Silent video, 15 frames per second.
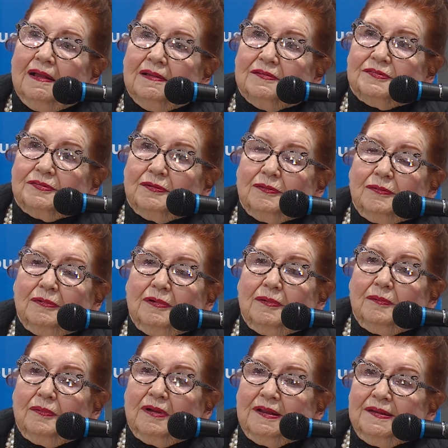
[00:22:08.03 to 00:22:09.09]
So
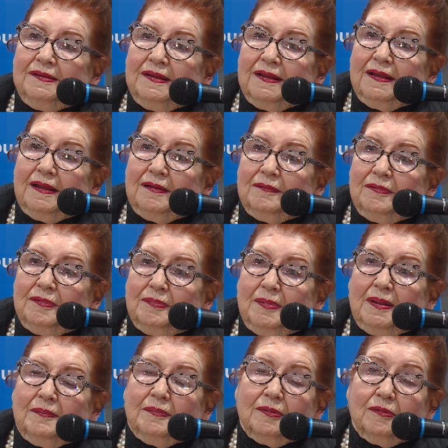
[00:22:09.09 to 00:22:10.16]
one day I
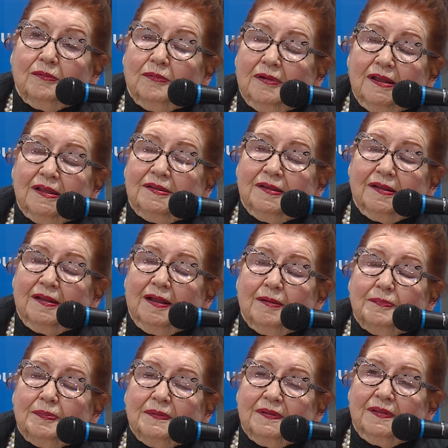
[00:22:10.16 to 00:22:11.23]
remember waking
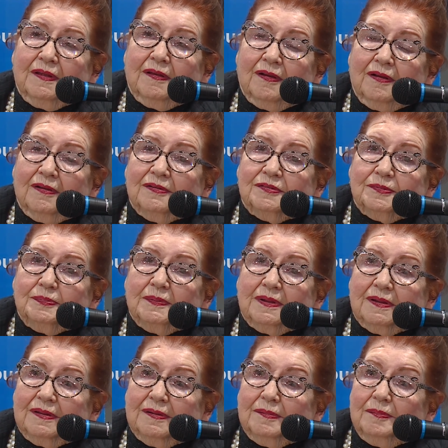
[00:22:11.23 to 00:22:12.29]
up in the
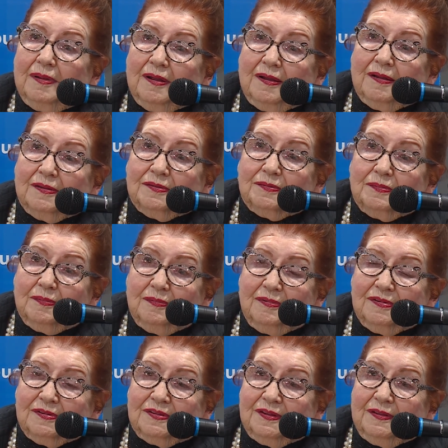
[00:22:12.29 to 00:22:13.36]
hospital, and my husband
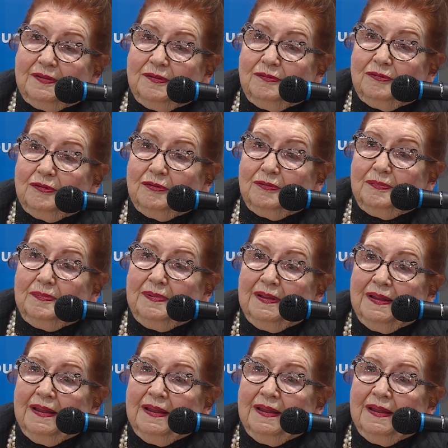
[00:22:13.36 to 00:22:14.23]
was in the room,